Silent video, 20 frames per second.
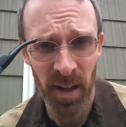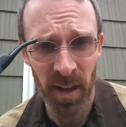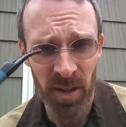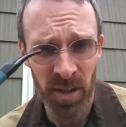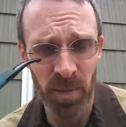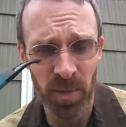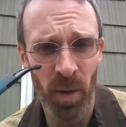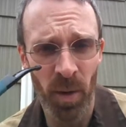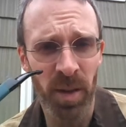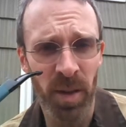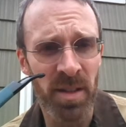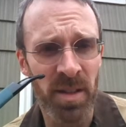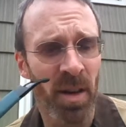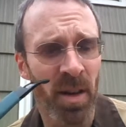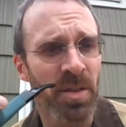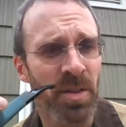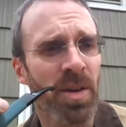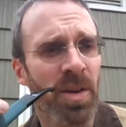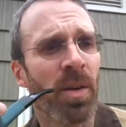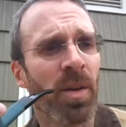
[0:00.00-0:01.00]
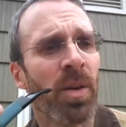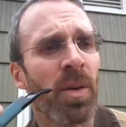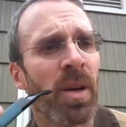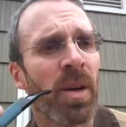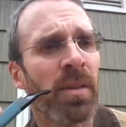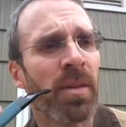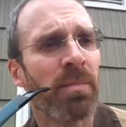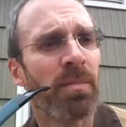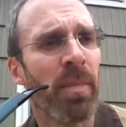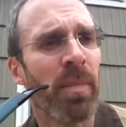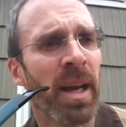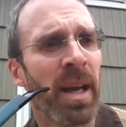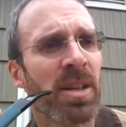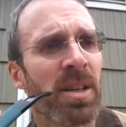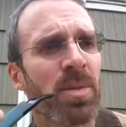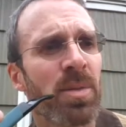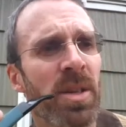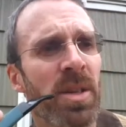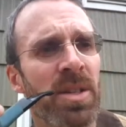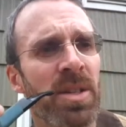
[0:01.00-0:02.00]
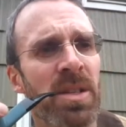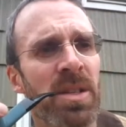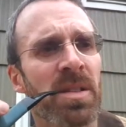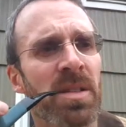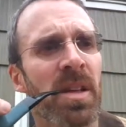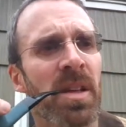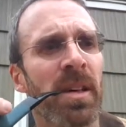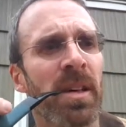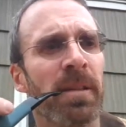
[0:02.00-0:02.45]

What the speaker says: Smokies also makes, which is